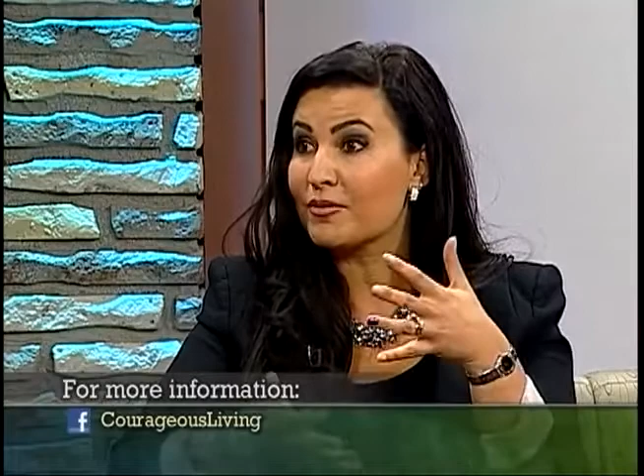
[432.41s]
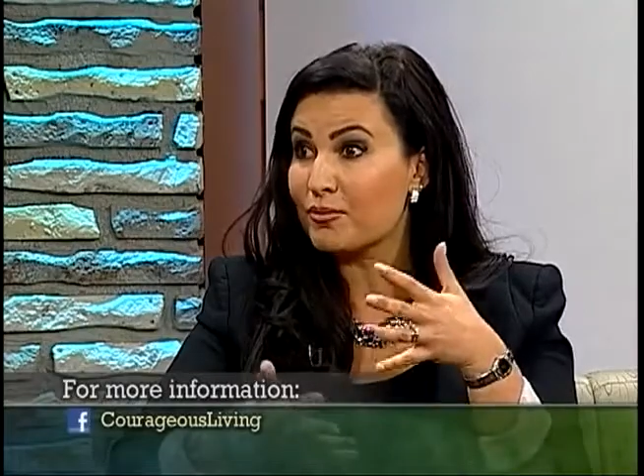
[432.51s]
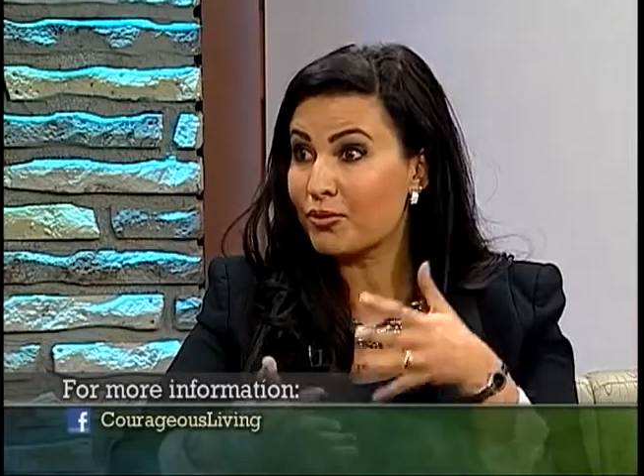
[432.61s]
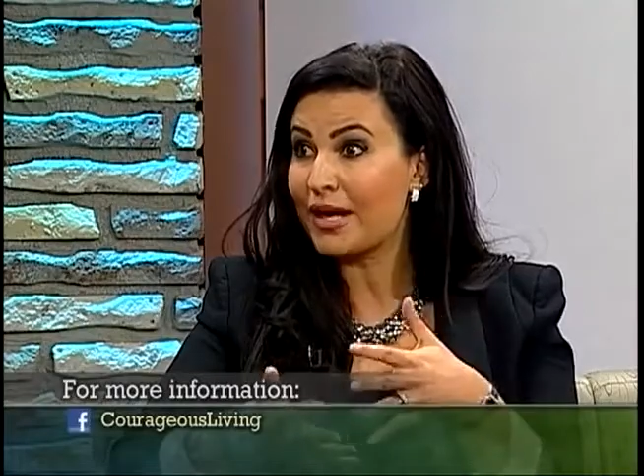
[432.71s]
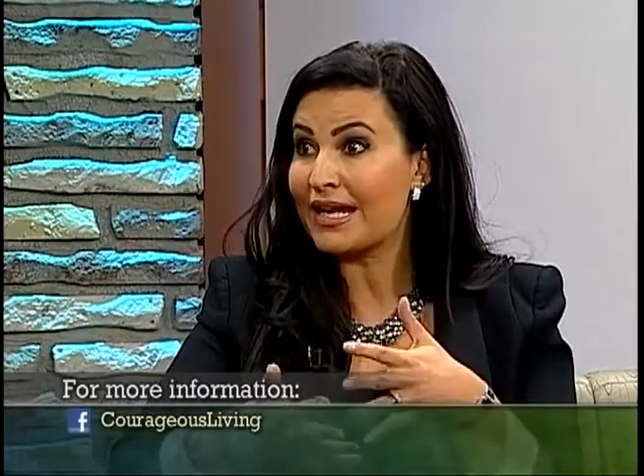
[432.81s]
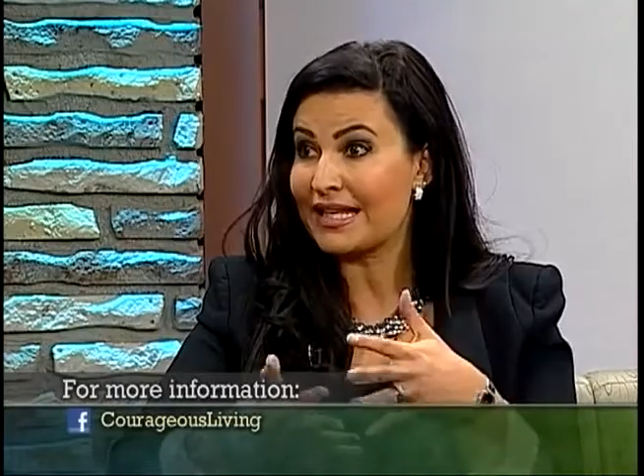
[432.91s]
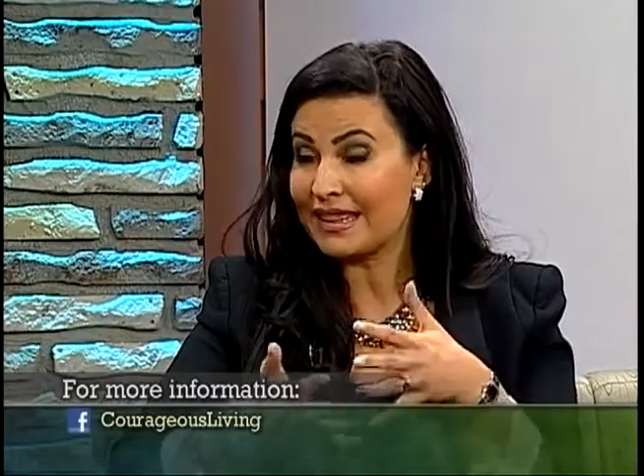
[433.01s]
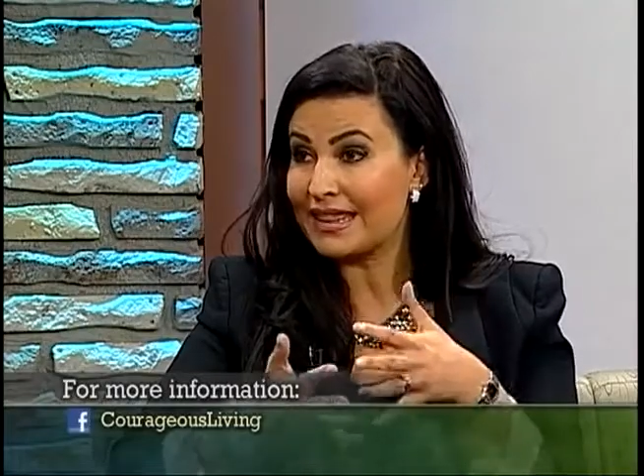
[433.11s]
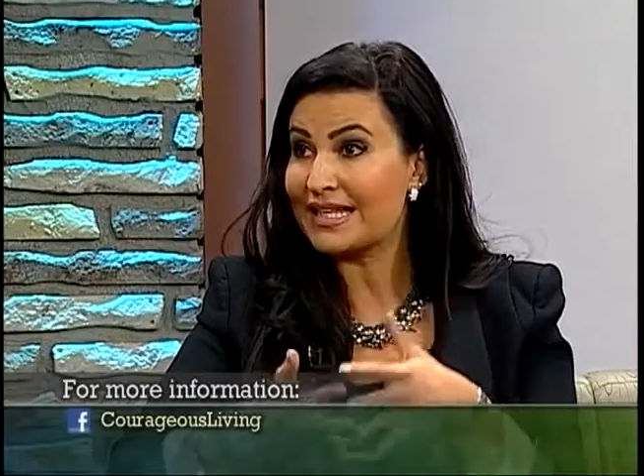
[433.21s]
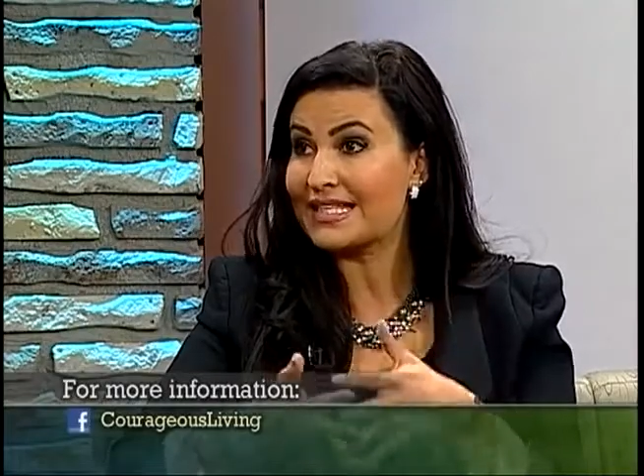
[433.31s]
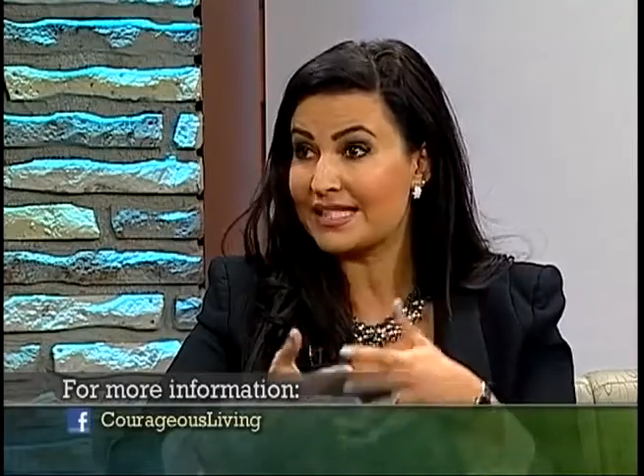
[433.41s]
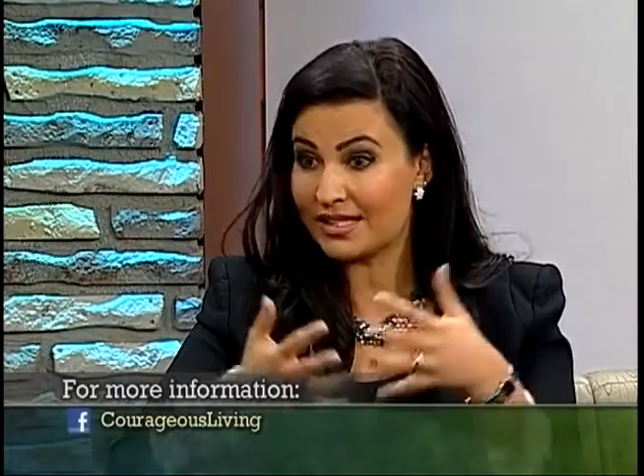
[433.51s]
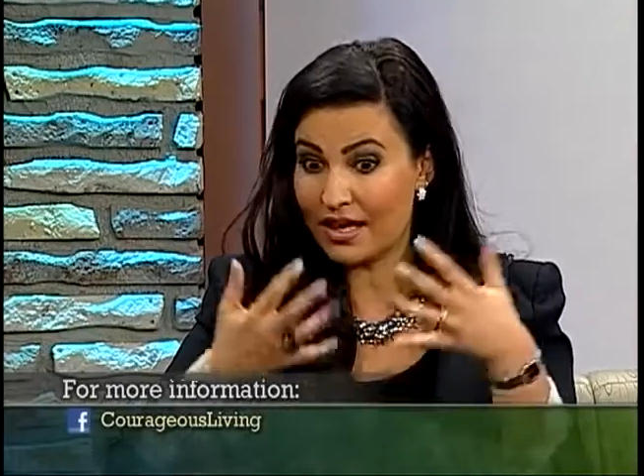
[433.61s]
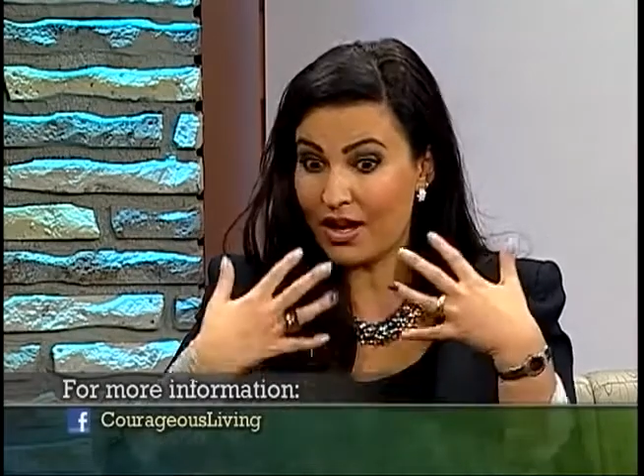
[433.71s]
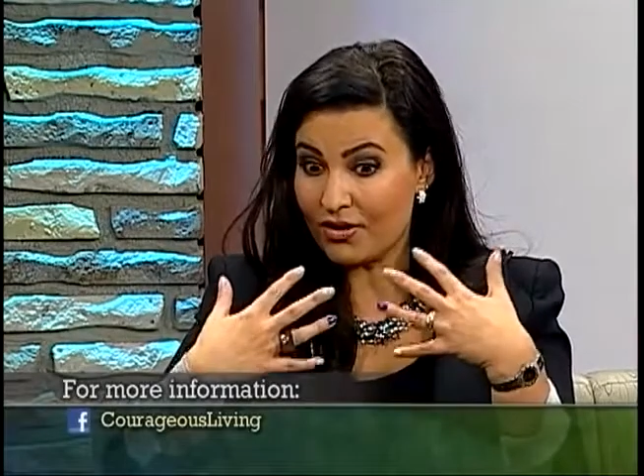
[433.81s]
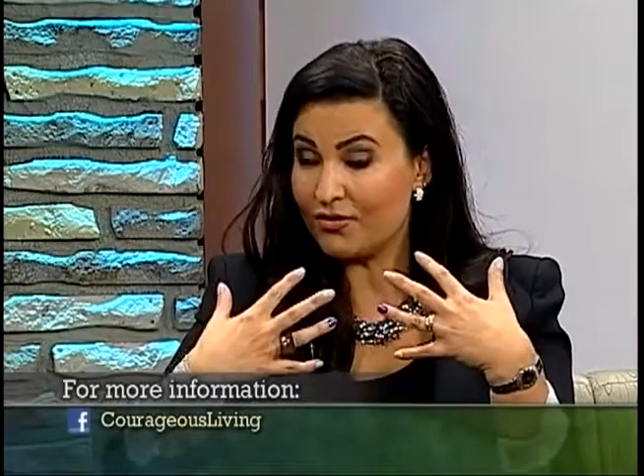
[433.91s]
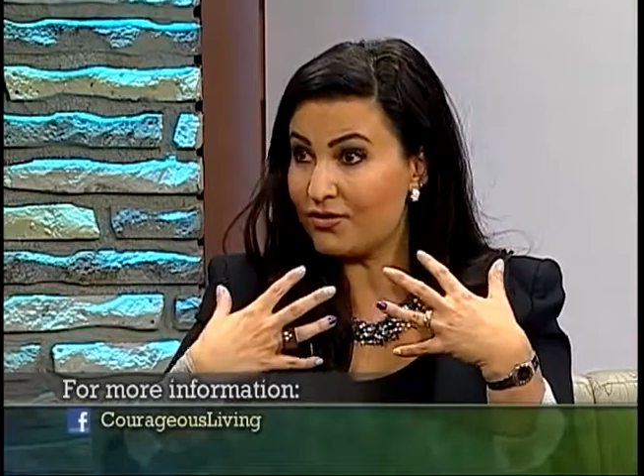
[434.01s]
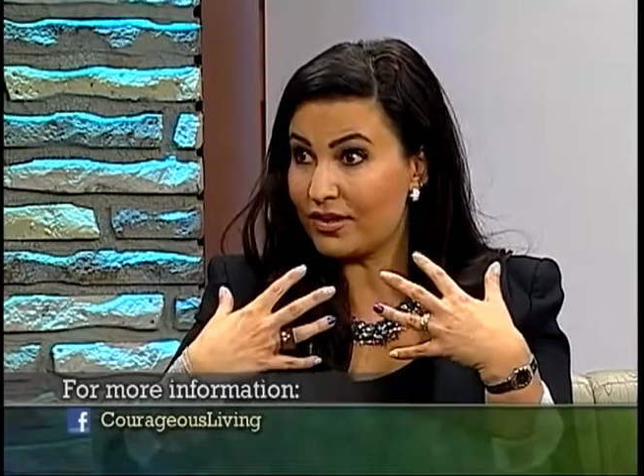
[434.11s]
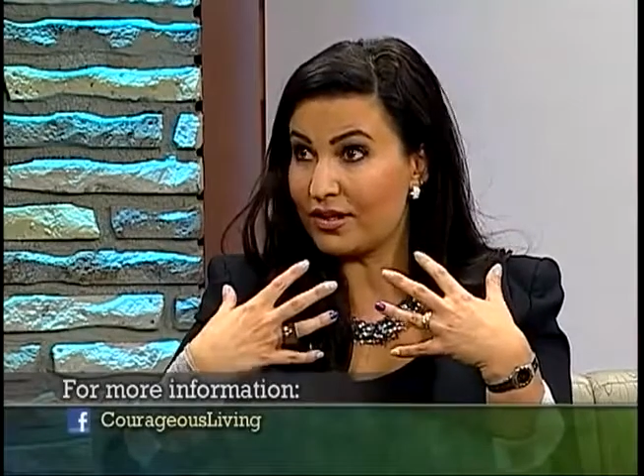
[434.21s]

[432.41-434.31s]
brain thinks of,